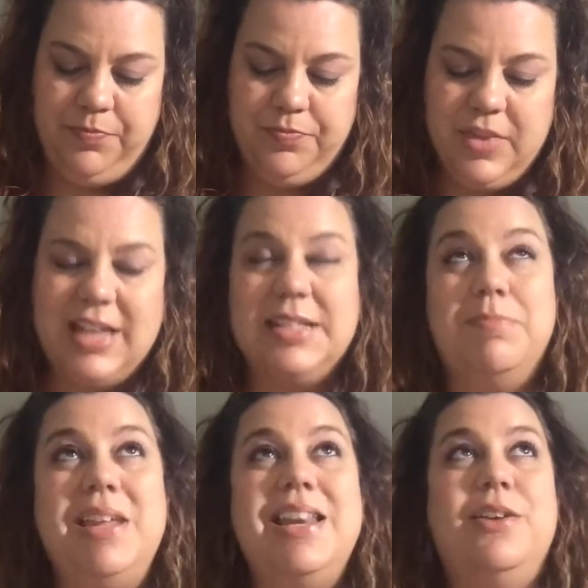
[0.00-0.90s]
As a
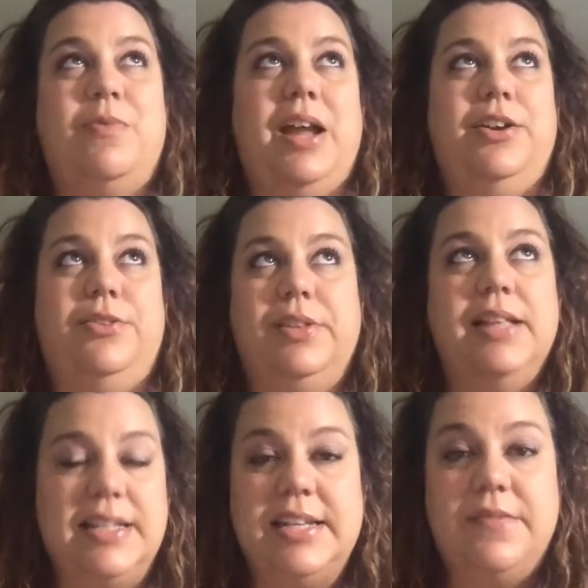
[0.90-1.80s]
media writer, the
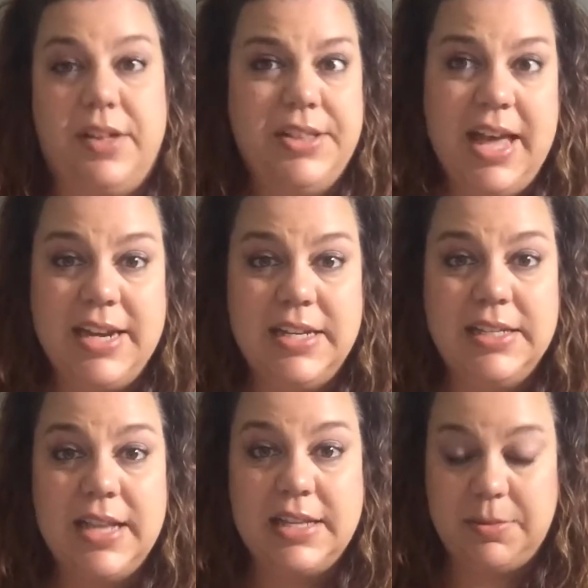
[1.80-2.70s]
lesson of all that
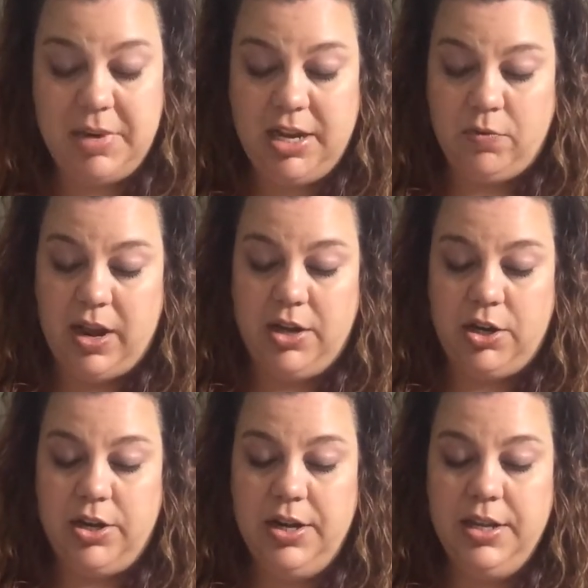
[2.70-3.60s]
is, as a media
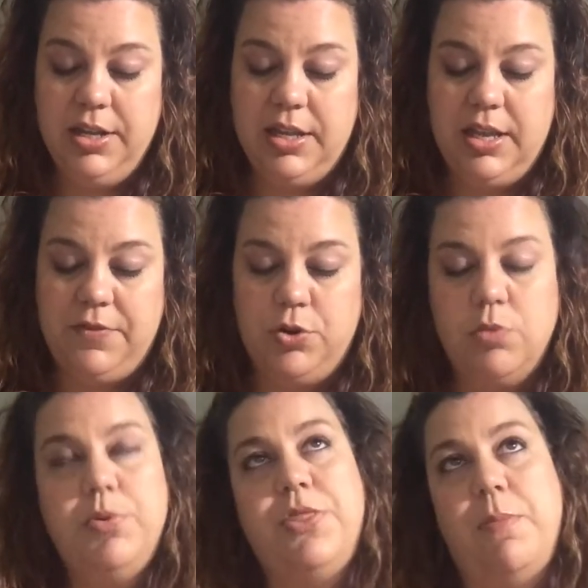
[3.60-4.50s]
writer, if you
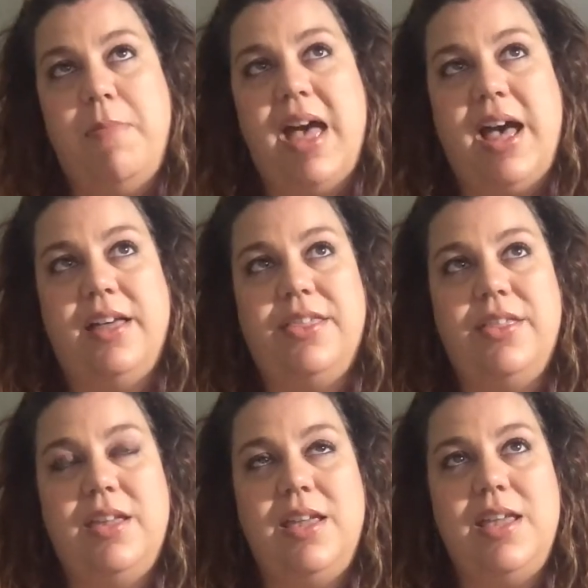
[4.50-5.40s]
don't put the math
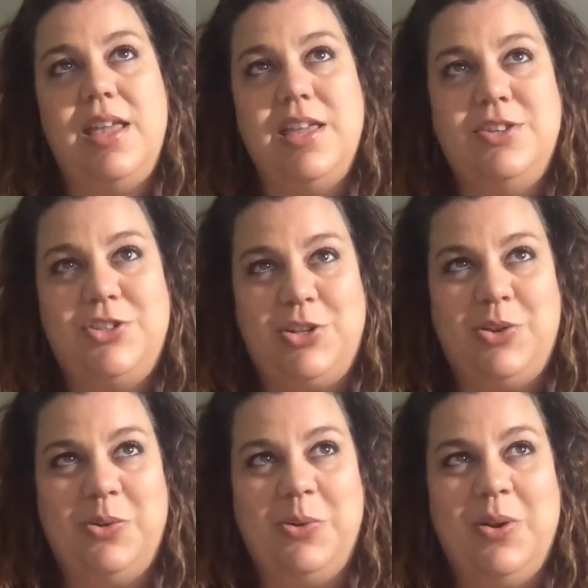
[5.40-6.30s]

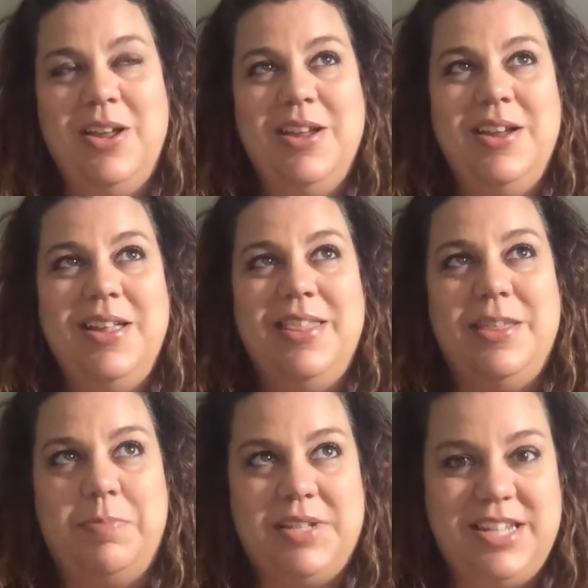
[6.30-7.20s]
into the
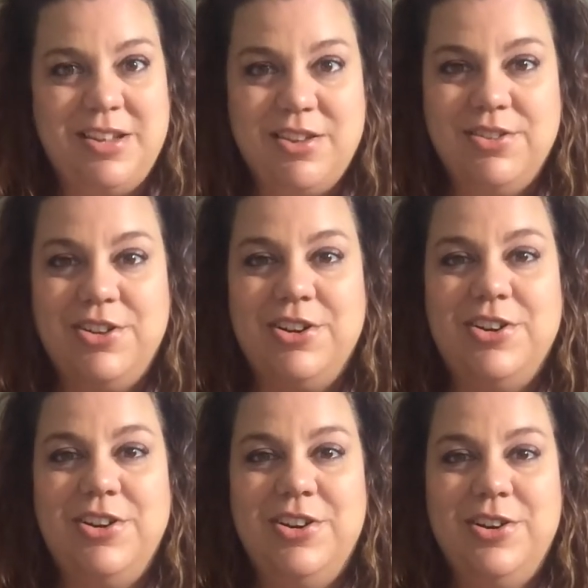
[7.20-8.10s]

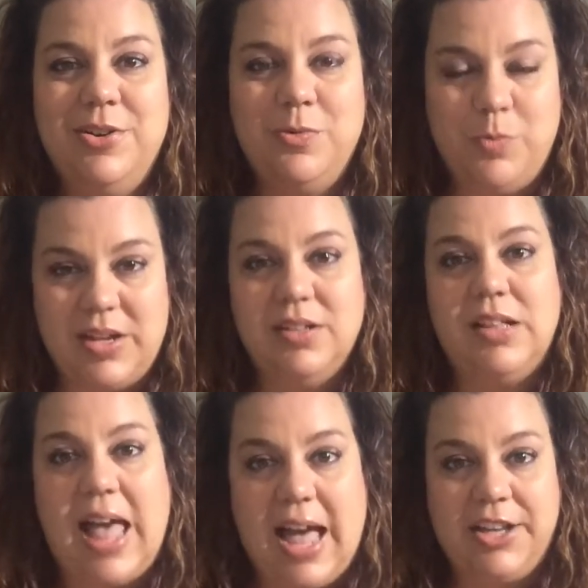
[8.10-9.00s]
particular,
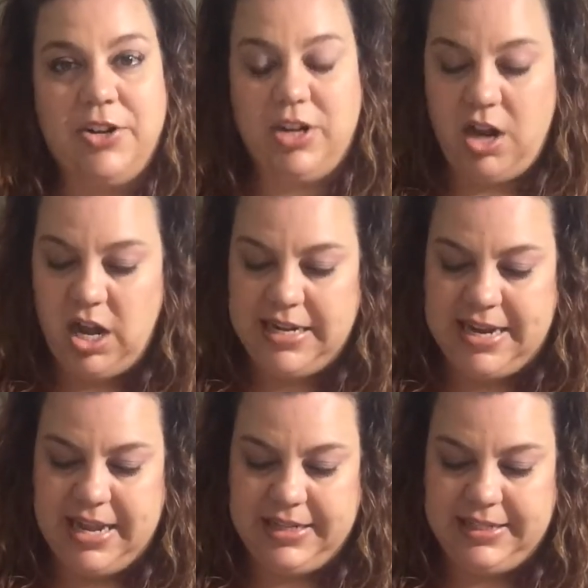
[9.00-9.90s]
real, accurate
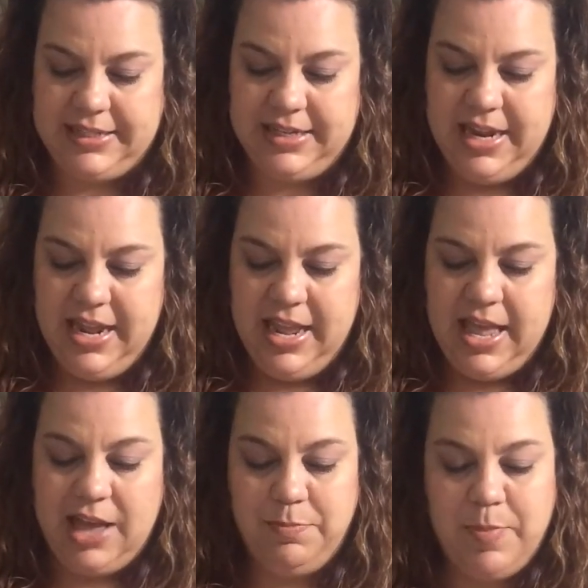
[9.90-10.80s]
context,
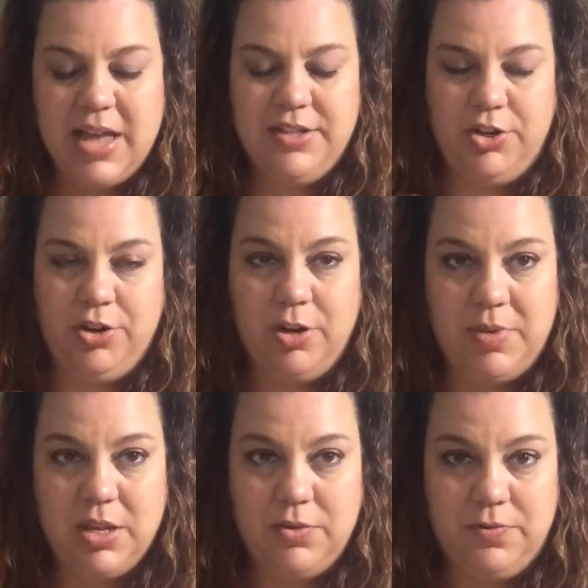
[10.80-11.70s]
at best you're going to
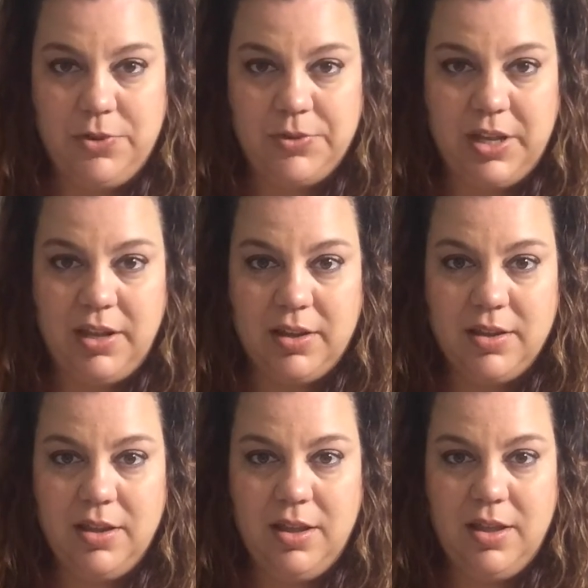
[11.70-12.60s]
be confusing
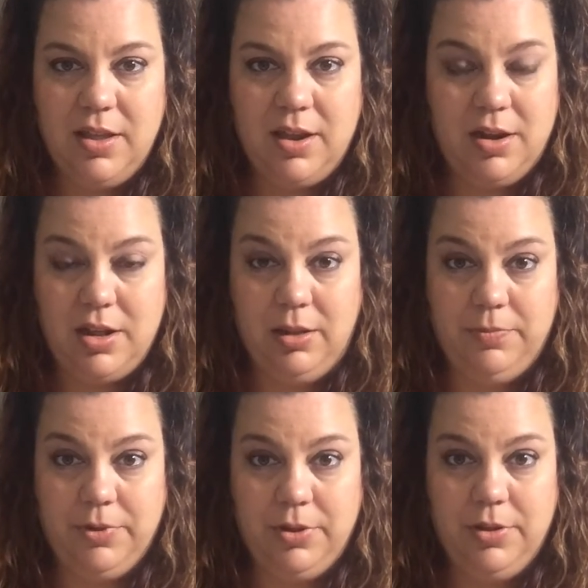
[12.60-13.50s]
and
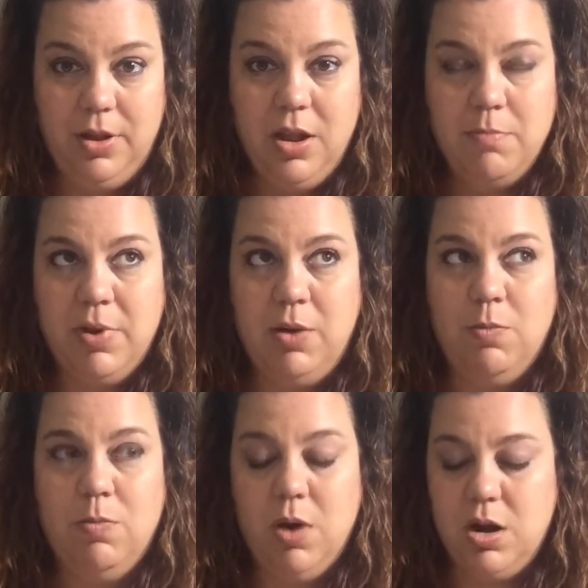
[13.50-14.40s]
unhelpful, but at
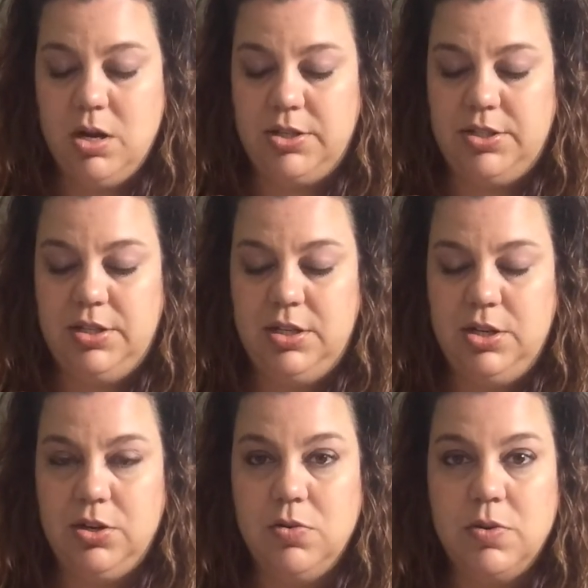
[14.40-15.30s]
worst
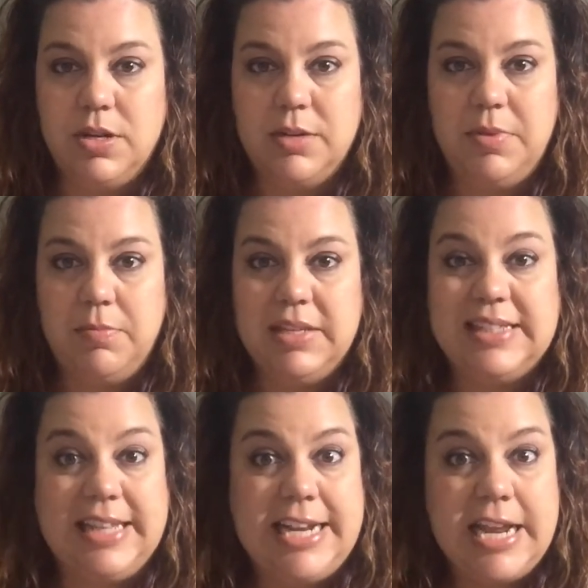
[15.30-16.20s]
you're going to be
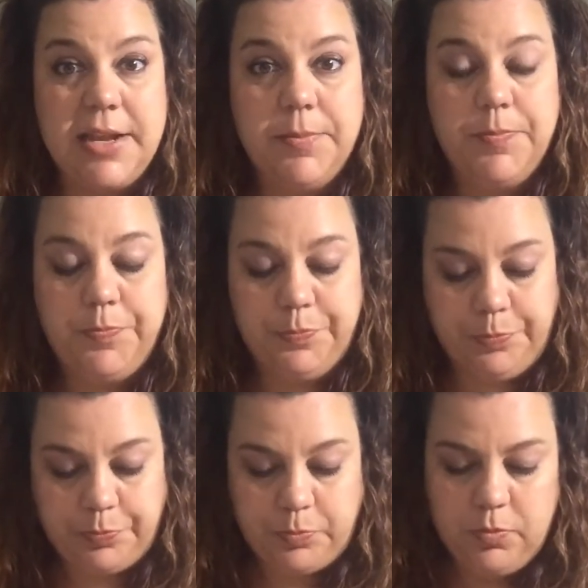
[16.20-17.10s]
misleading.
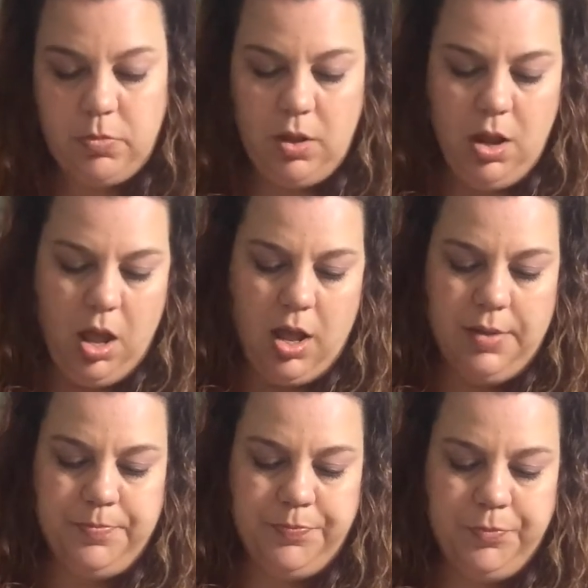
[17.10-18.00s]

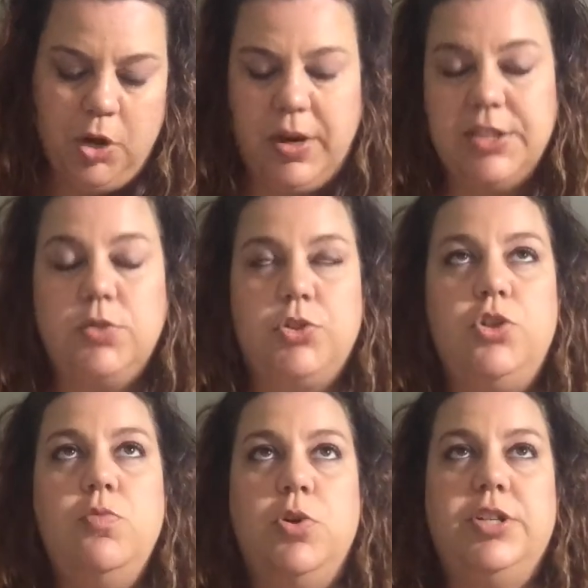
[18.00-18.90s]
All right, so
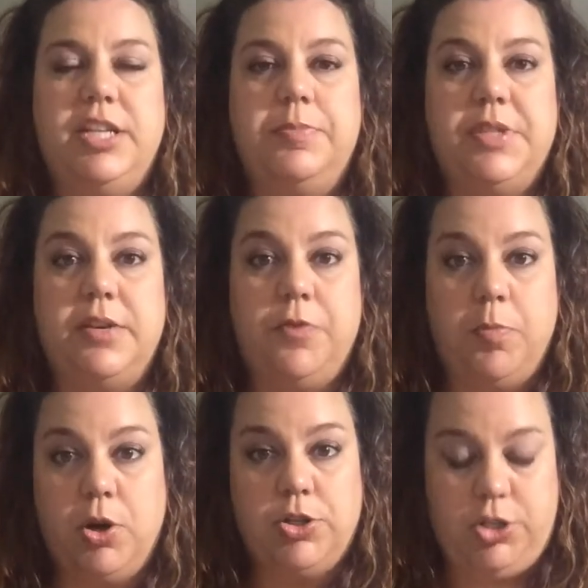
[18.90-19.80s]
two more tips then for
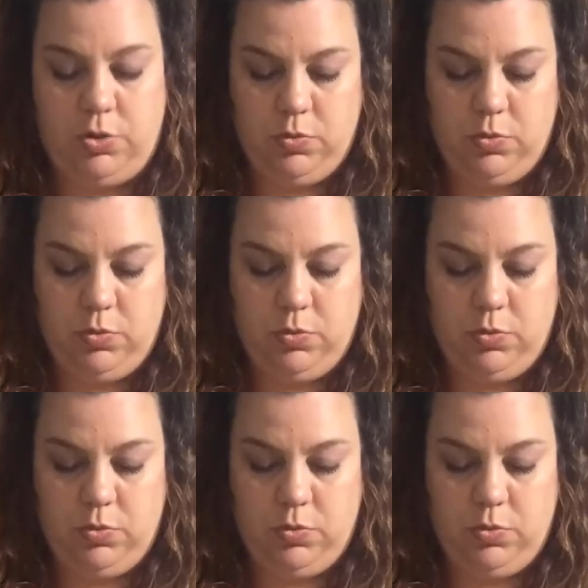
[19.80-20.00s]
part two.